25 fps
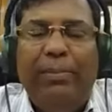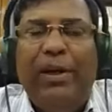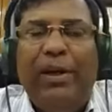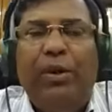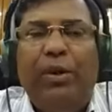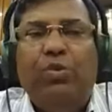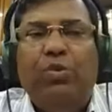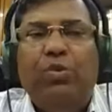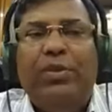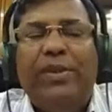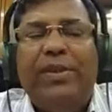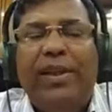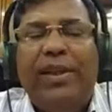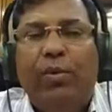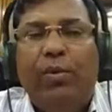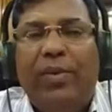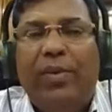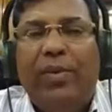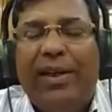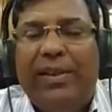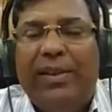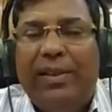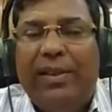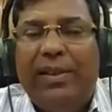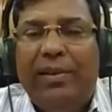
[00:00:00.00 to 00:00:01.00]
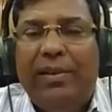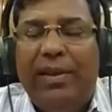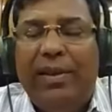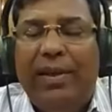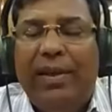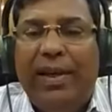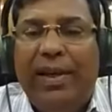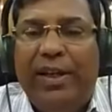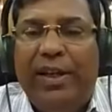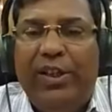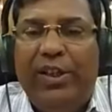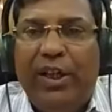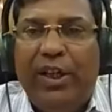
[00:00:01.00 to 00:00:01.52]
to sell was
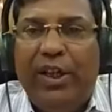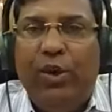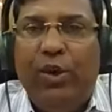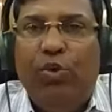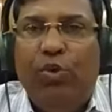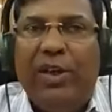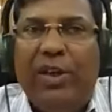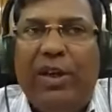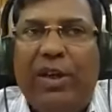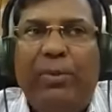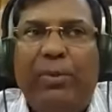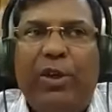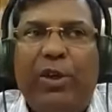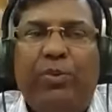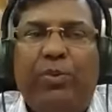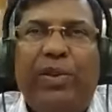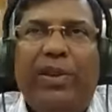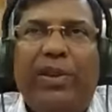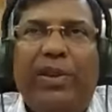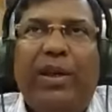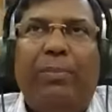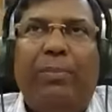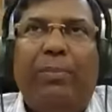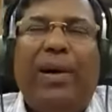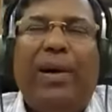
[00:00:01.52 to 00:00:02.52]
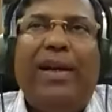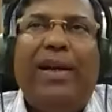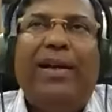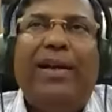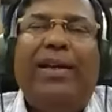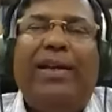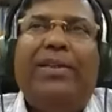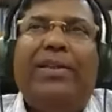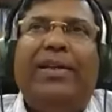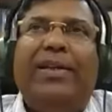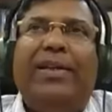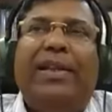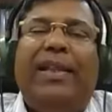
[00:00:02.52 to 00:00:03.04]
executed between the
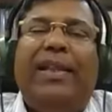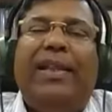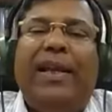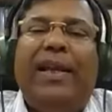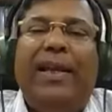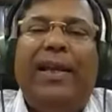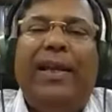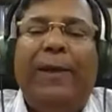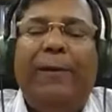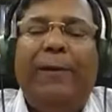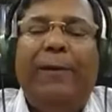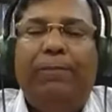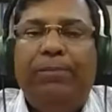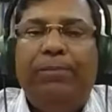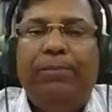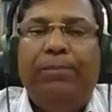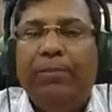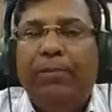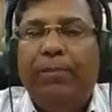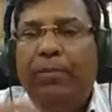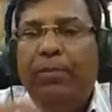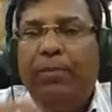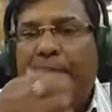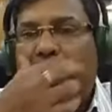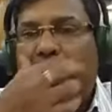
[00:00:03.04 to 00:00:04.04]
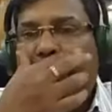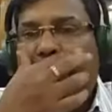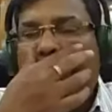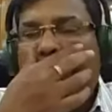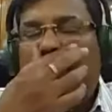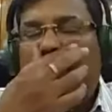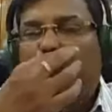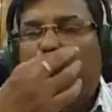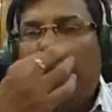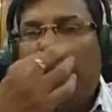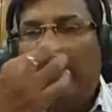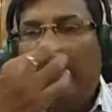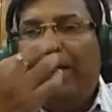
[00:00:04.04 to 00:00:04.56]
parties in Delhi,
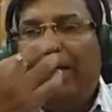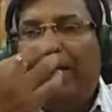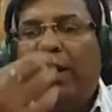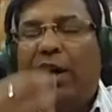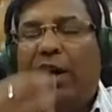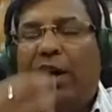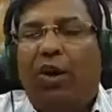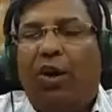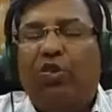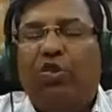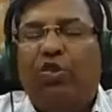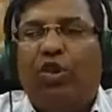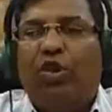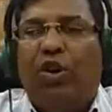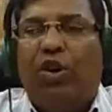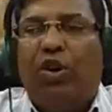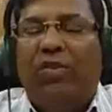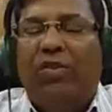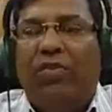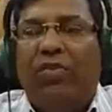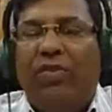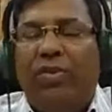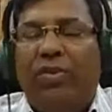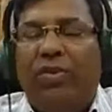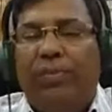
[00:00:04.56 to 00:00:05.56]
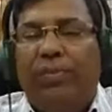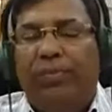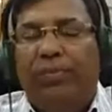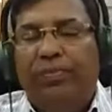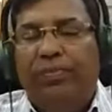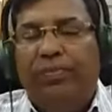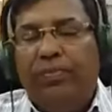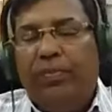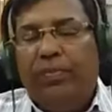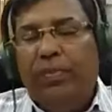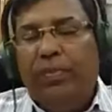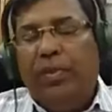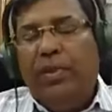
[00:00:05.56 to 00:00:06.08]
in the house of
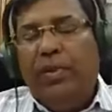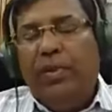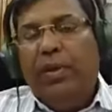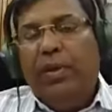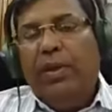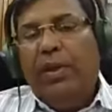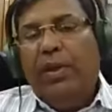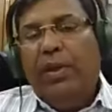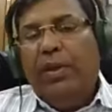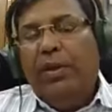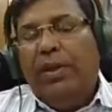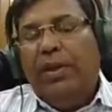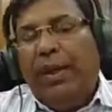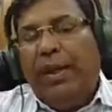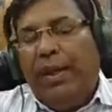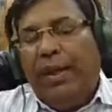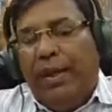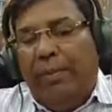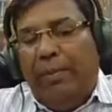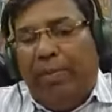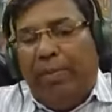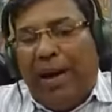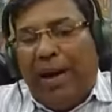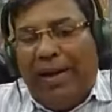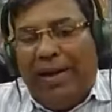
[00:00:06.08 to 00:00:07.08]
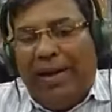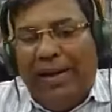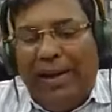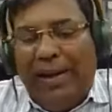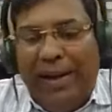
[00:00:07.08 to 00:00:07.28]
the party A.